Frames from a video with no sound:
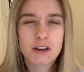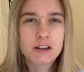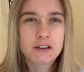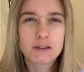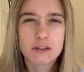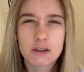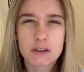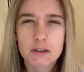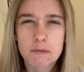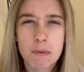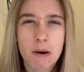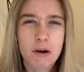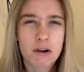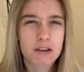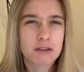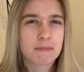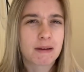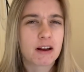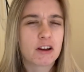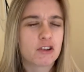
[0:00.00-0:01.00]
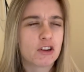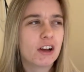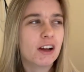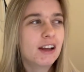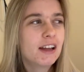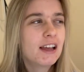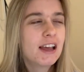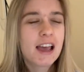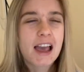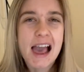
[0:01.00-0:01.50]
It's the smartest manager,
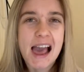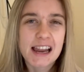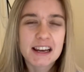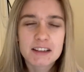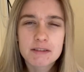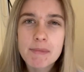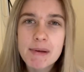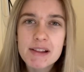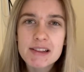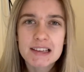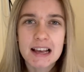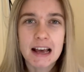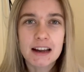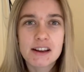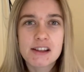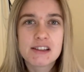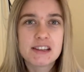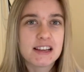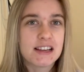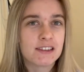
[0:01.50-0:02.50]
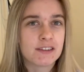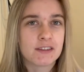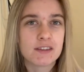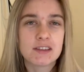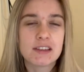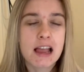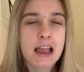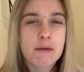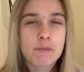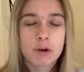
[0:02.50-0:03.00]
and his mentality is insane.